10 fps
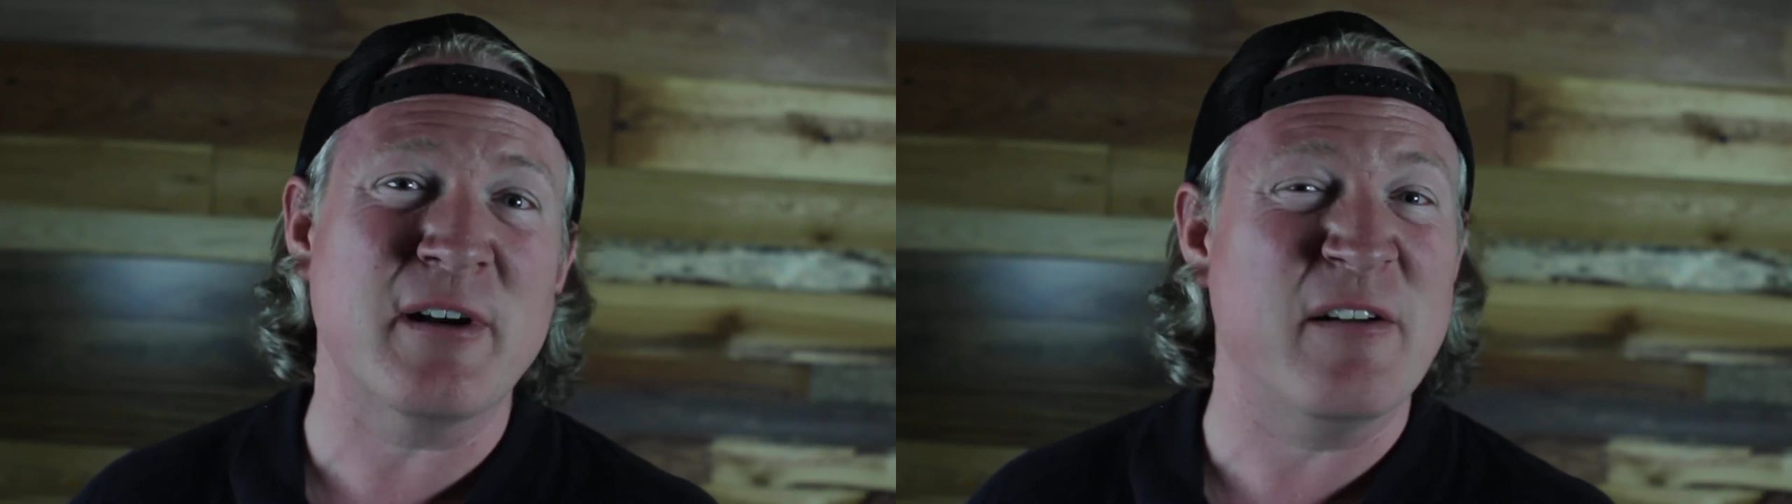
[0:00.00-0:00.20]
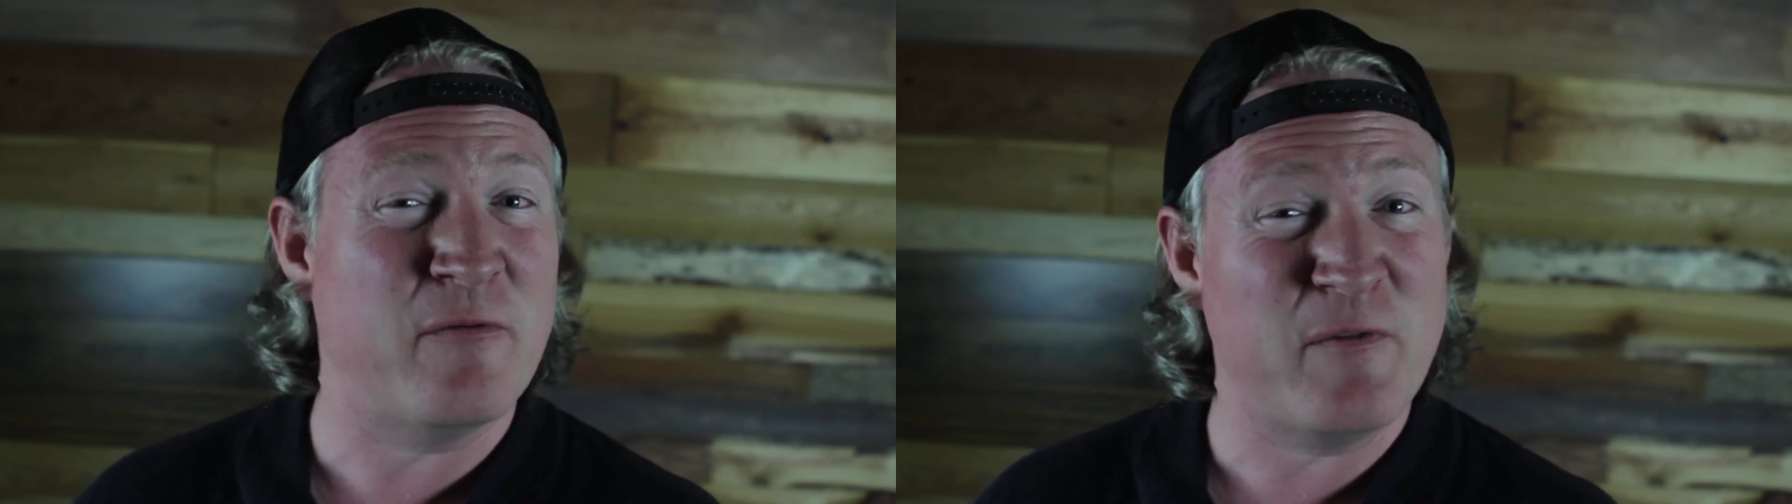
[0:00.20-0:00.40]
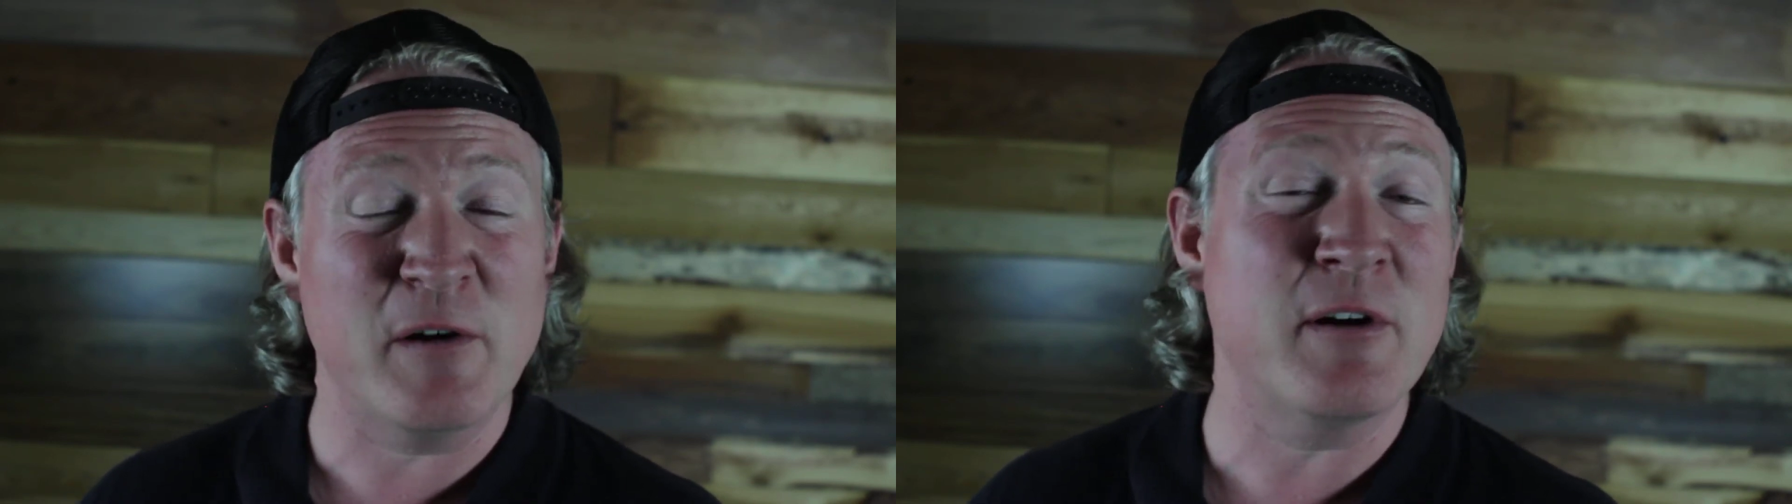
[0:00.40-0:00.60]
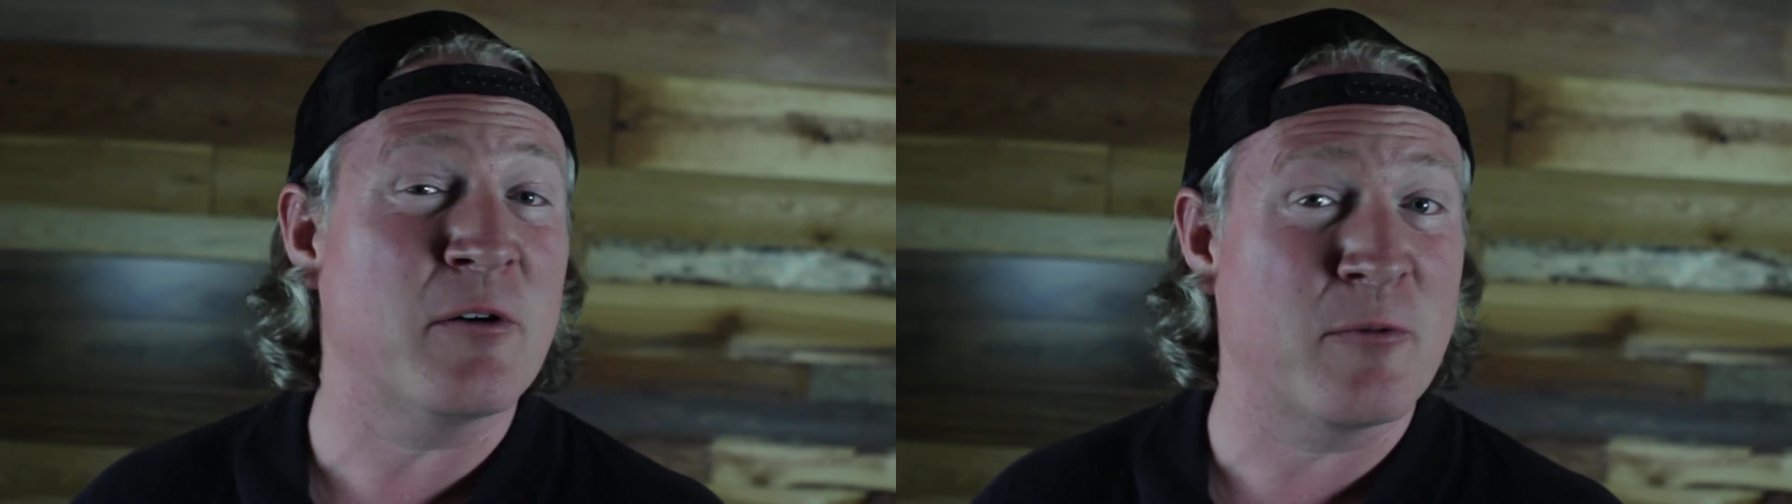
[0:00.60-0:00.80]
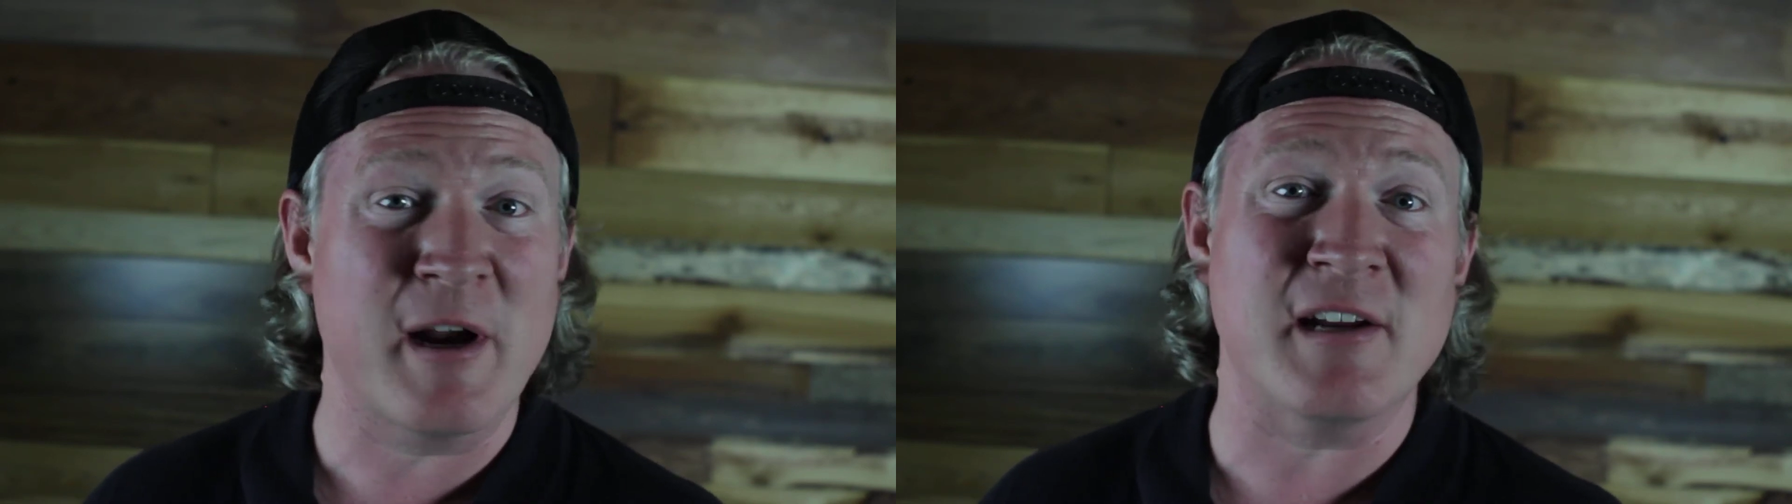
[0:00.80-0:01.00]

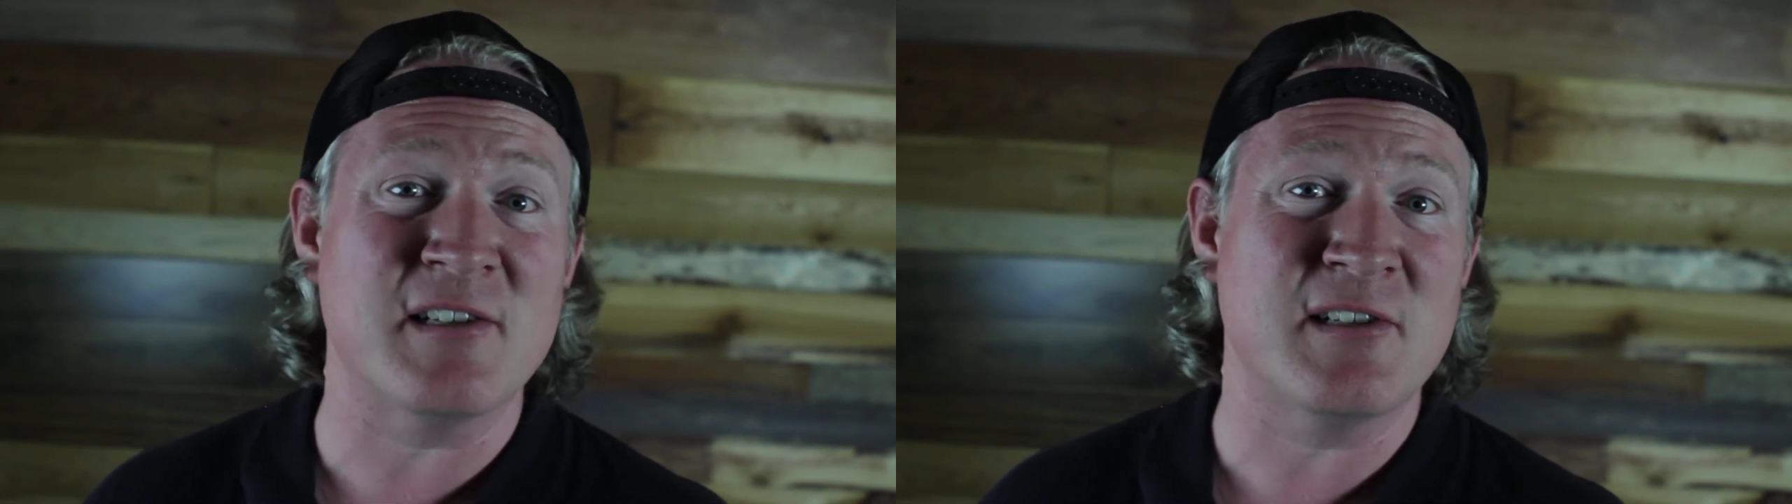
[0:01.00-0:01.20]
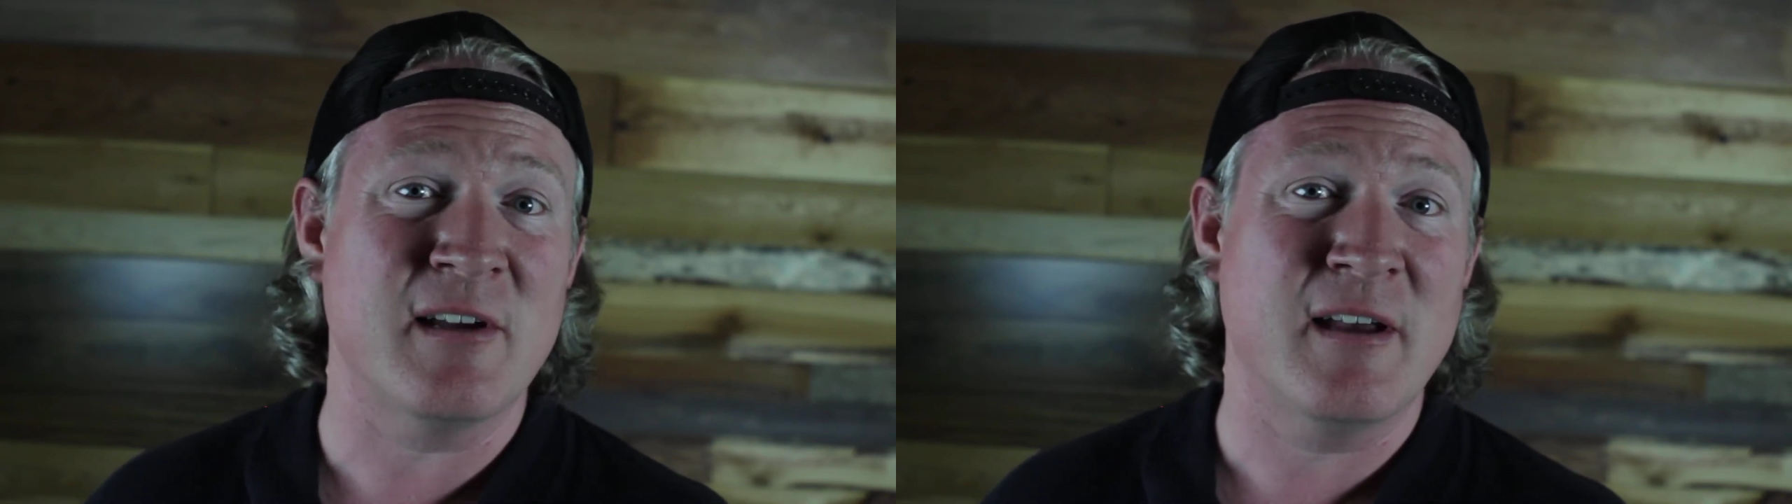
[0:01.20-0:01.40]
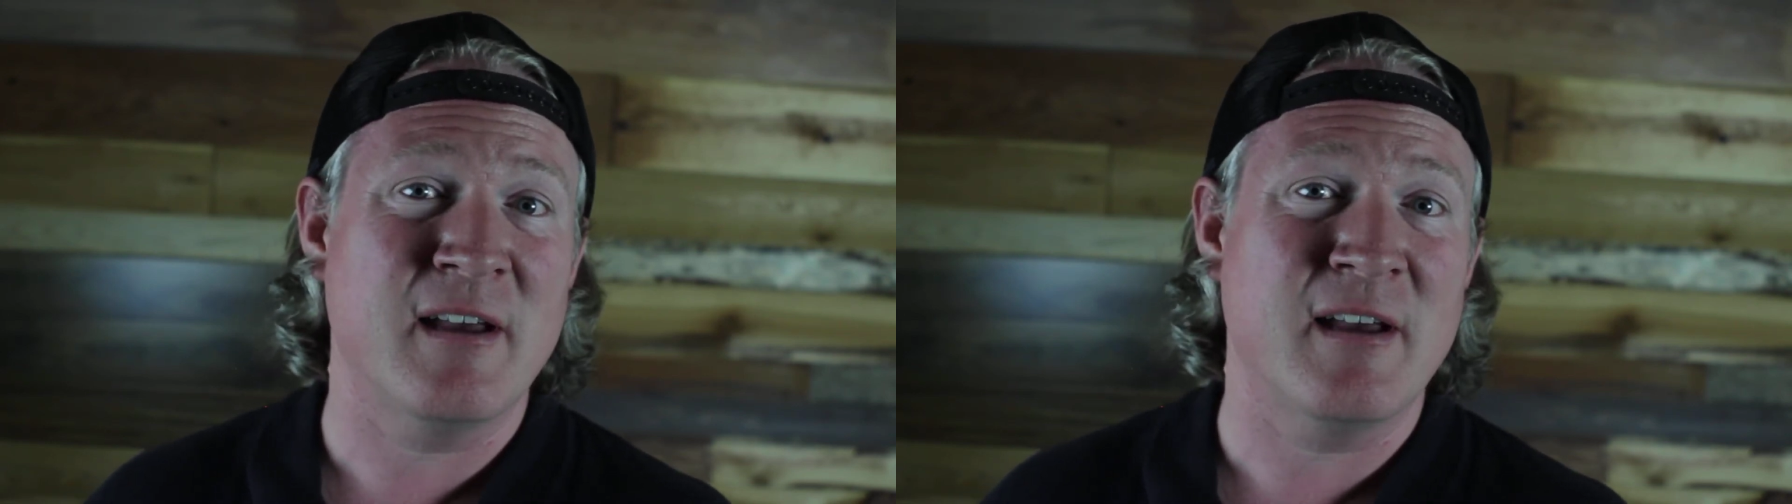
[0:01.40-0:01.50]
inferior race,